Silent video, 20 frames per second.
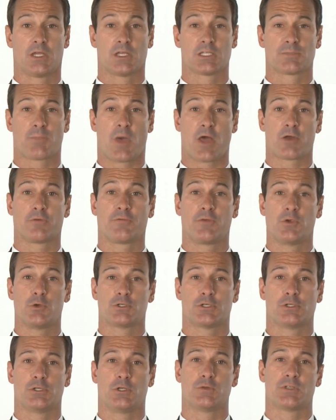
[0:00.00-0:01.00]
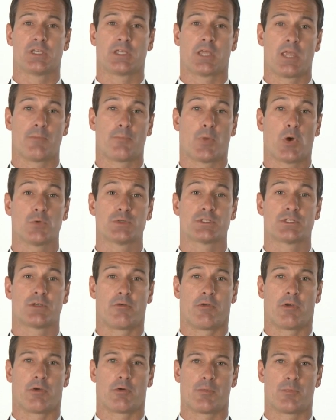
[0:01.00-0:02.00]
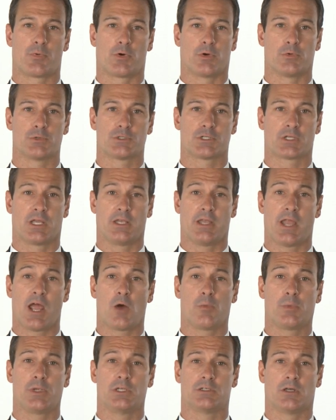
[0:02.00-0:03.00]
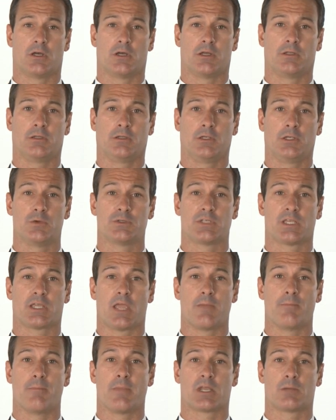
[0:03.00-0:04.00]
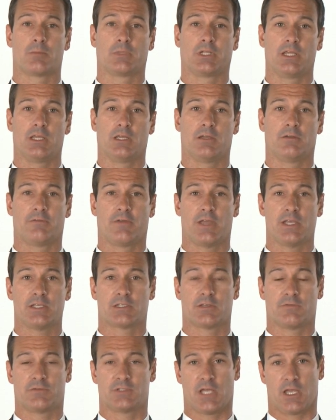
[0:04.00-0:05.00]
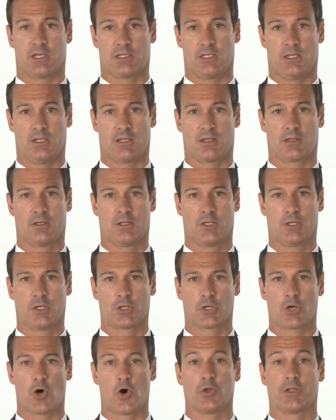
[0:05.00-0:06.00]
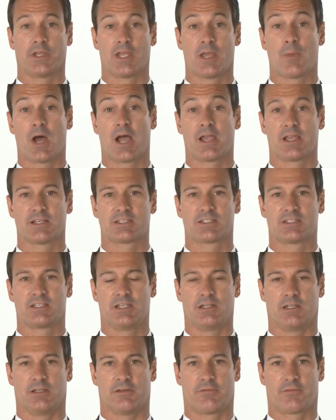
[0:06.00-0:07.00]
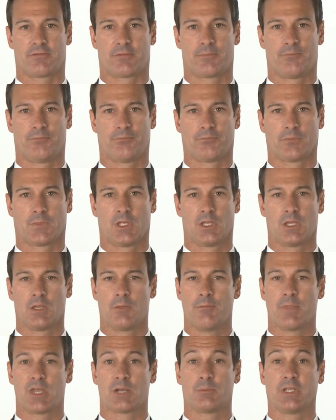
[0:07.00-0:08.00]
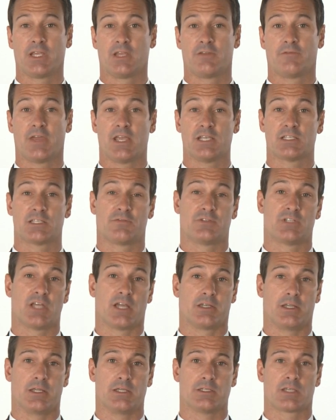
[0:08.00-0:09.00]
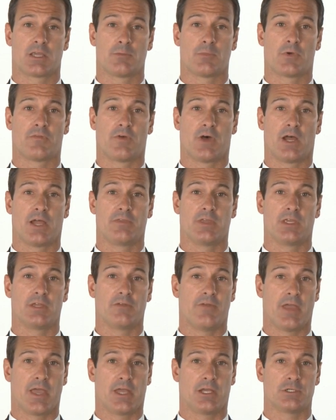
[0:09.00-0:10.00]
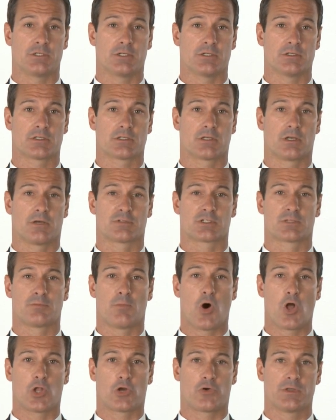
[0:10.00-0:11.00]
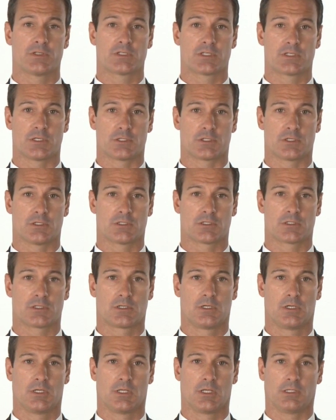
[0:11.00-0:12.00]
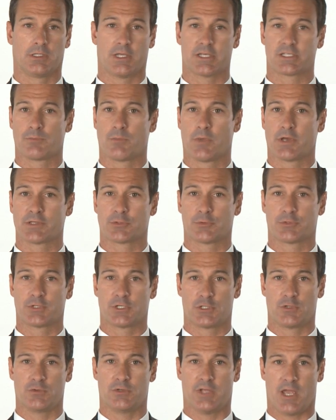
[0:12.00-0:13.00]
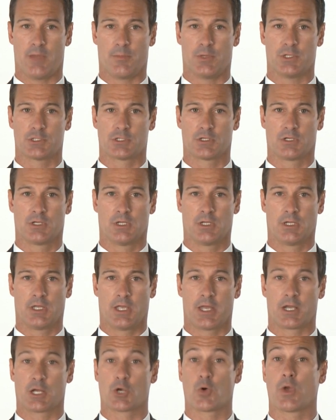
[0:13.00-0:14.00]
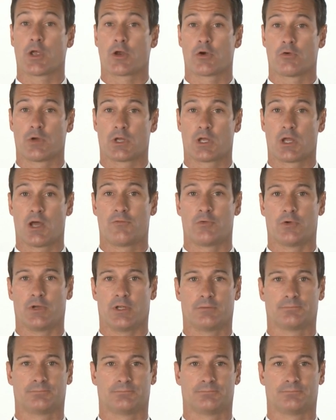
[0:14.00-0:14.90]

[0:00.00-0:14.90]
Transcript: Spinal fusion using a posterior approach can now be done using a minimally invasive technique called M I S T L I F. Minimally invasive techniques can provide the advantages of smaller incisions, less muscle tissue damage, and a quicker recovery.